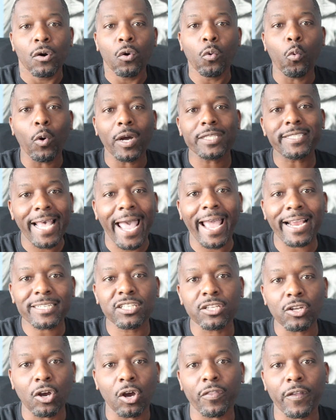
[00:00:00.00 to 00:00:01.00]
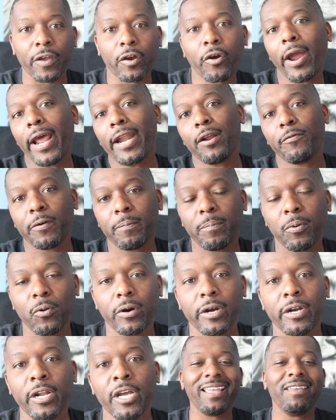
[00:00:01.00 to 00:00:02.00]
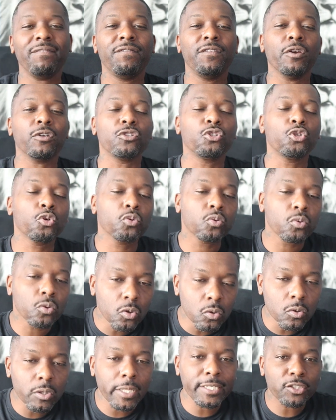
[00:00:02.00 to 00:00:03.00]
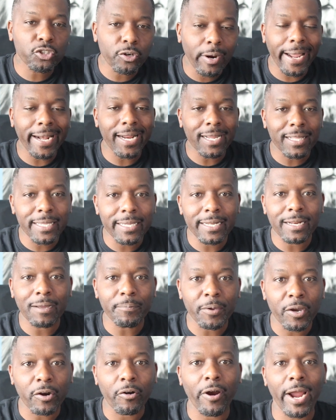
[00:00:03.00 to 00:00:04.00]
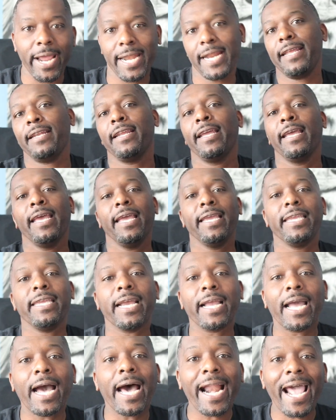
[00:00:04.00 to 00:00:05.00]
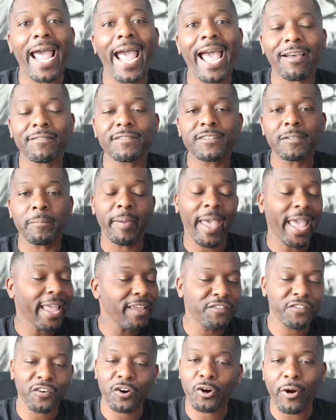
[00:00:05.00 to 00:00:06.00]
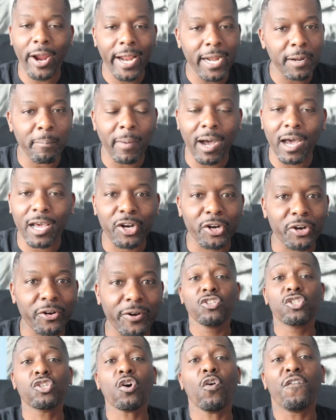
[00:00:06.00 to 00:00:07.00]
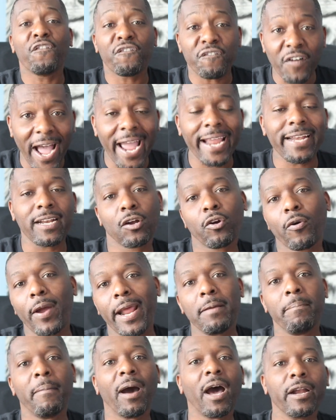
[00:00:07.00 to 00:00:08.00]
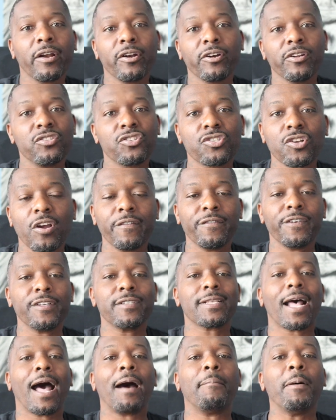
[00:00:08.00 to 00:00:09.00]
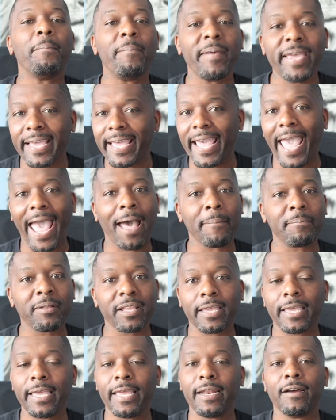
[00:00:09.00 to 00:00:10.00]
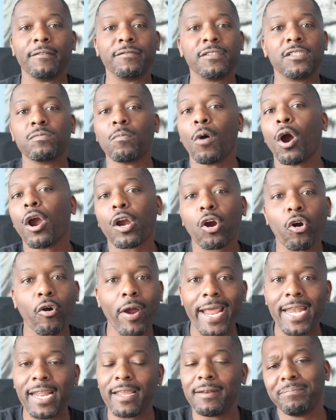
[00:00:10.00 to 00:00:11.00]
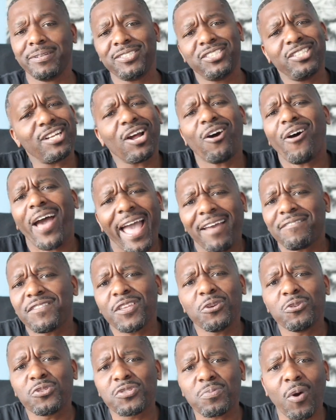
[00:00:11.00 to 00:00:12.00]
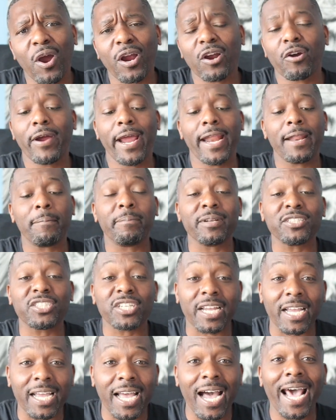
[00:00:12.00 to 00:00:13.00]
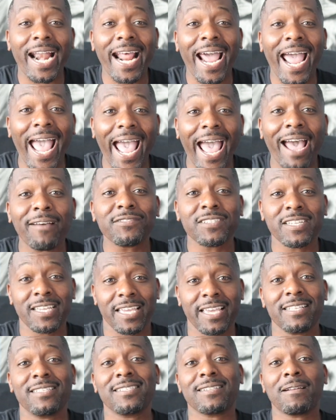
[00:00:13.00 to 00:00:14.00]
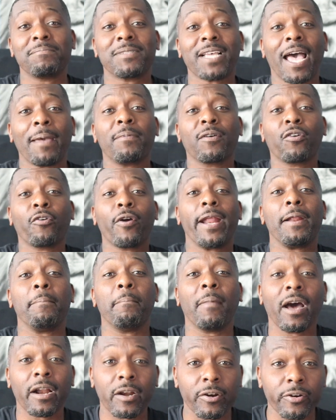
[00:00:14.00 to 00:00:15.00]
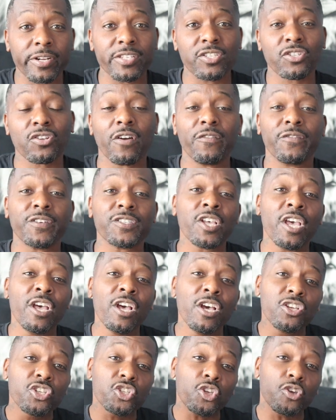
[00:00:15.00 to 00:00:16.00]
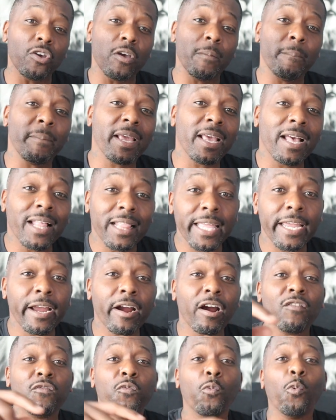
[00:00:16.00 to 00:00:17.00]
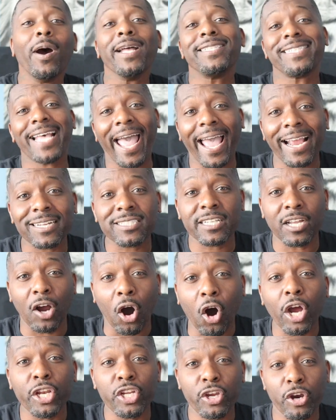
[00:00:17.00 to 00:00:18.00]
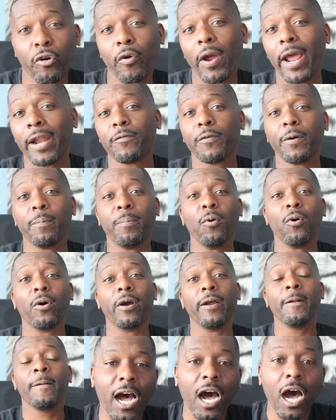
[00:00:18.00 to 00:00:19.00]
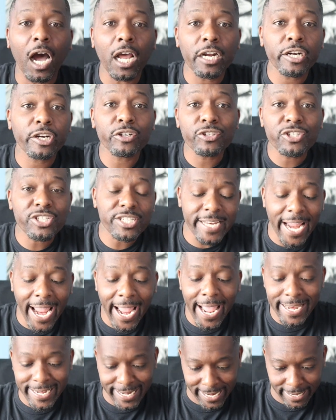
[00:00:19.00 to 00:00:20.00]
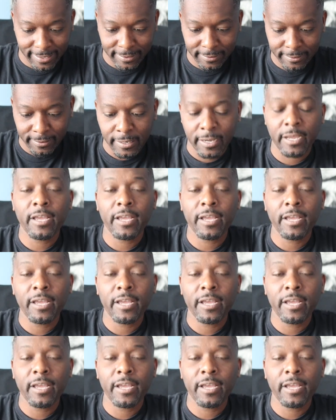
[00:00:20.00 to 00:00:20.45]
what's actually on the credit report. If you're truly trying to clean up your credit, you're gonna have to pay for credit monitor. So find a credit monitoring service. I'm a big advocate of smart credit, but you don't have to use smart credit, but you're gonna have to get some type of credit monitoring service so you can be clear of what's actually on your credit report, understanding